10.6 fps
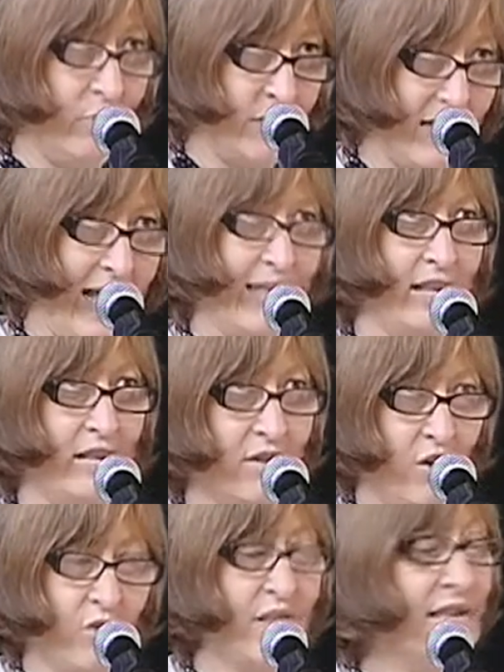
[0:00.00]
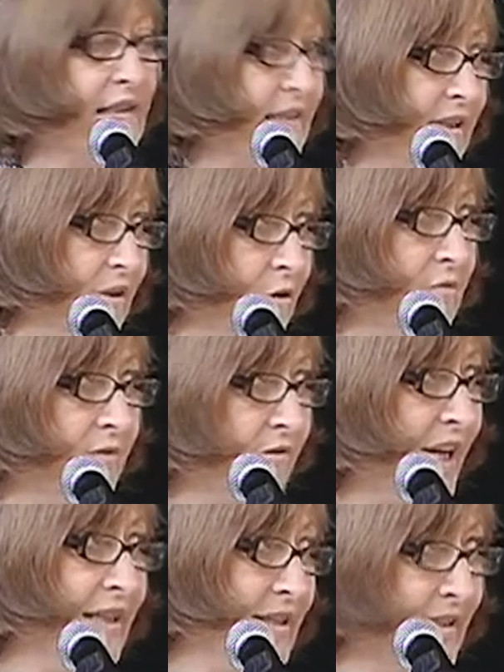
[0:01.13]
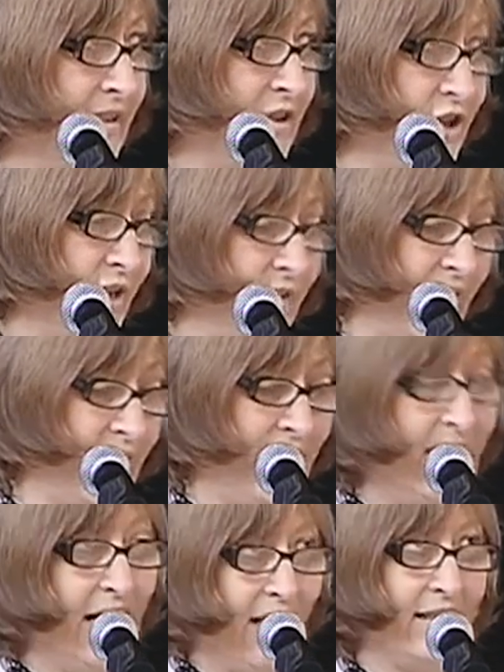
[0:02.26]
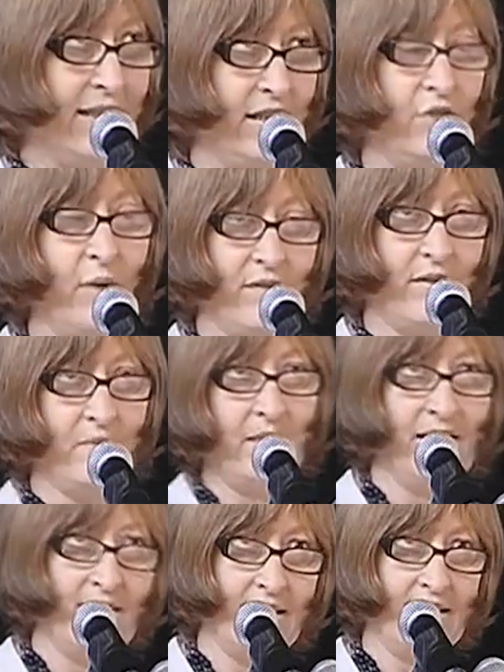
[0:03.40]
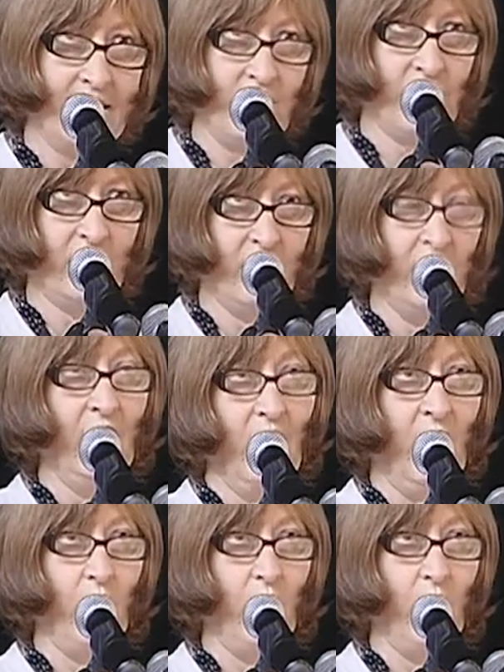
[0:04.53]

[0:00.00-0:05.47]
lines constantly overriding each other. And I think you have to make the decision on